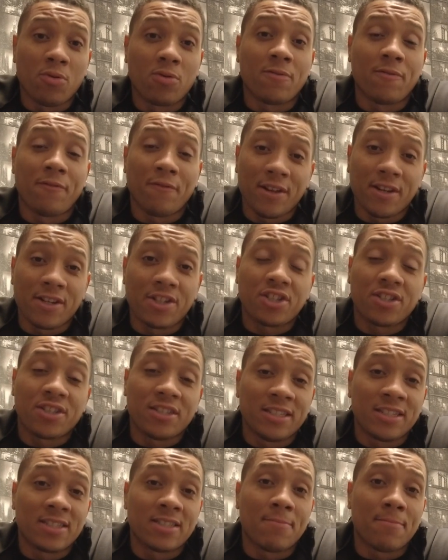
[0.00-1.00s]
Finch
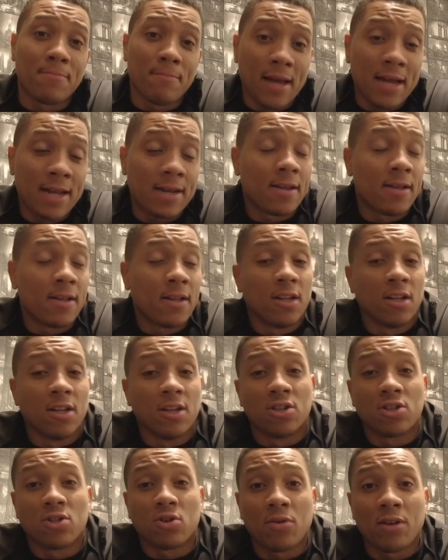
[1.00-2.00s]
is the man.
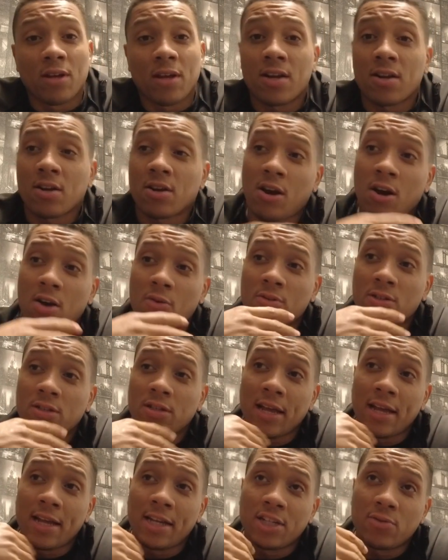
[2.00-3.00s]
So yeah,
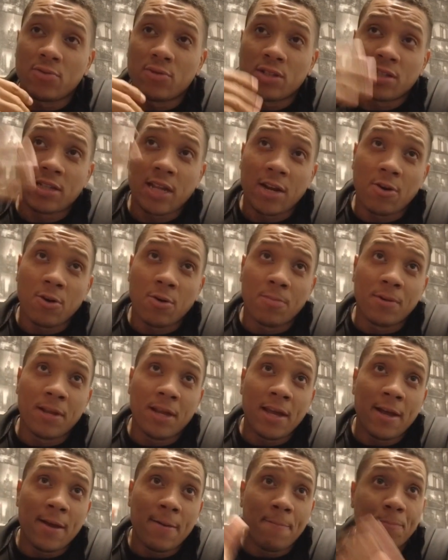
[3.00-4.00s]
the engine was sent up
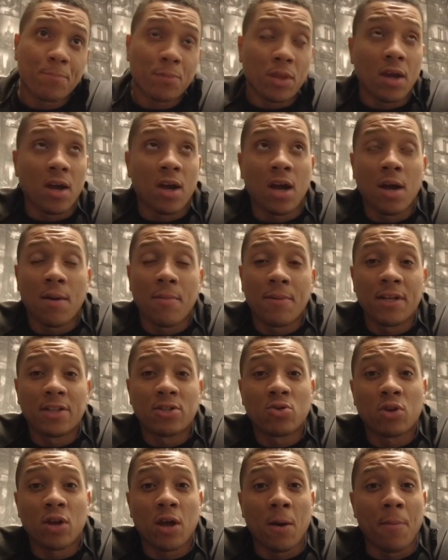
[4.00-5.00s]
there. He
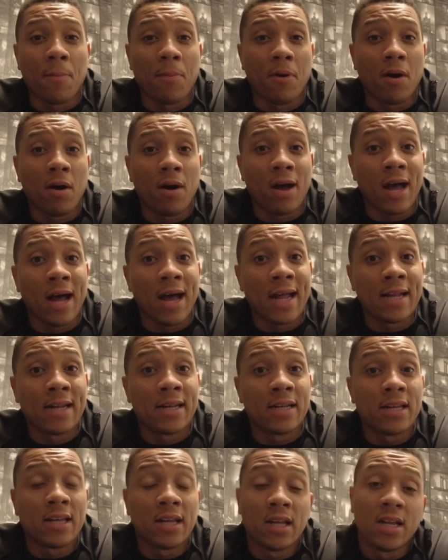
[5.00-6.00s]
took it apart,
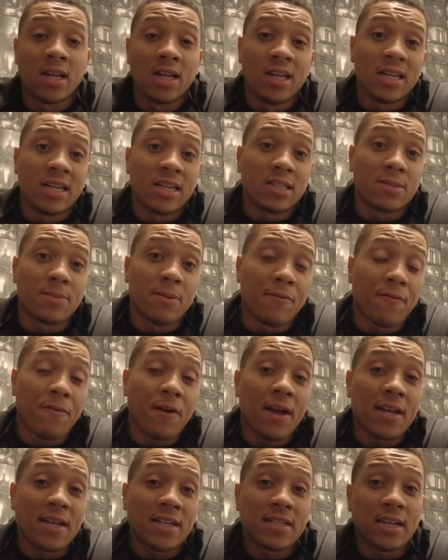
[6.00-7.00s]
and to be
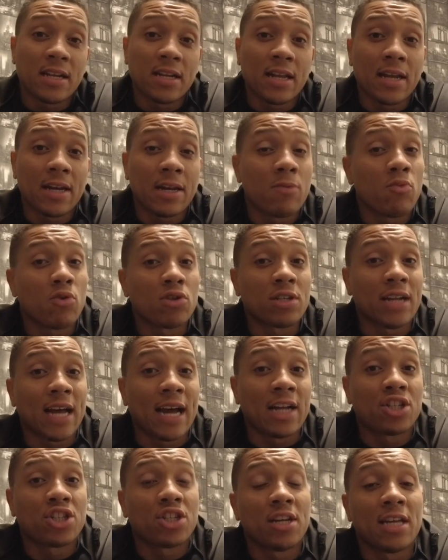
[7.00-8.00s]
fair, he said that it wasn't
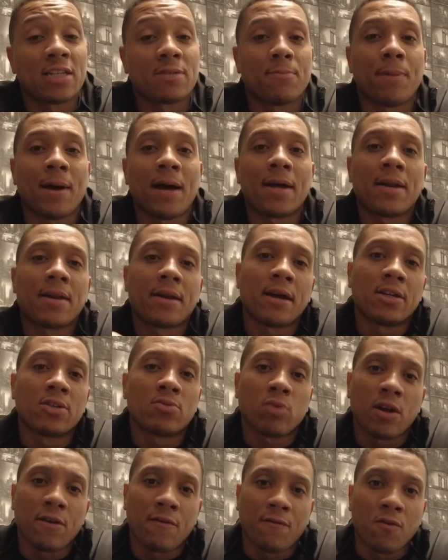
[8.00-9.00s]
actually as bad as
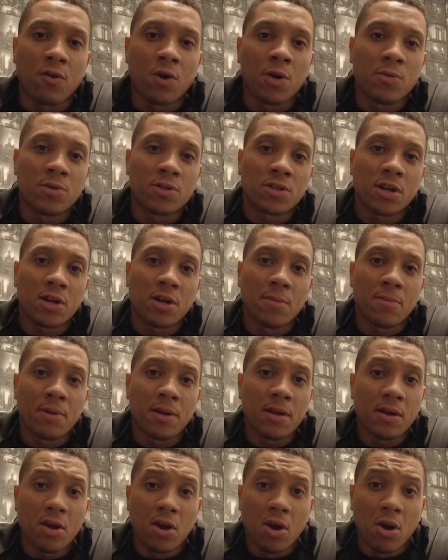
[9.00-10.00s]
what he thought it was going to
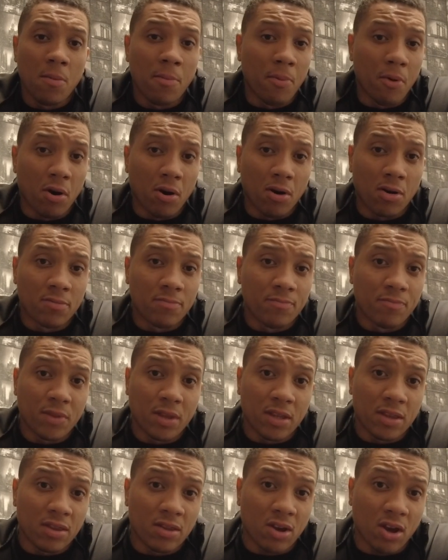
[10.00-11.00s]
be, but
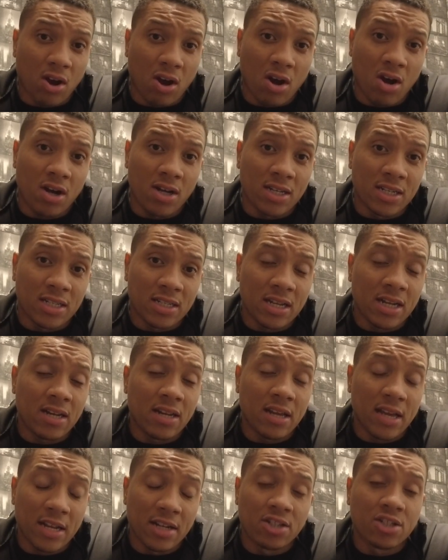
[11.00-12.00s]
the car, he said
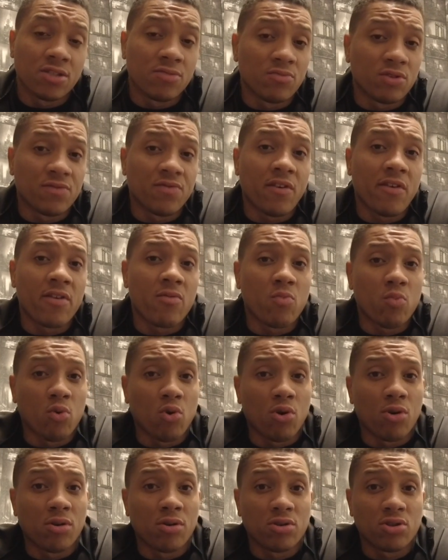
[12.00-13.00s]
the engine was very
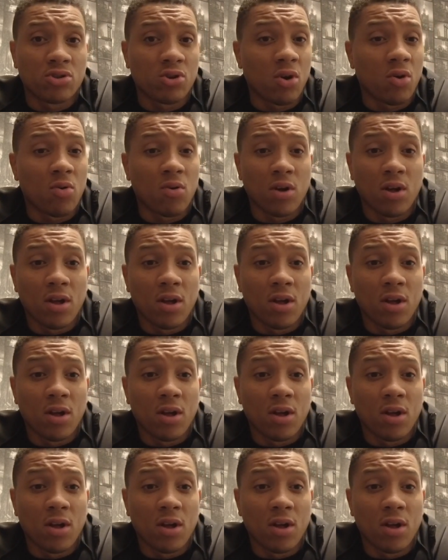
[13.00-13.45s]
worn. So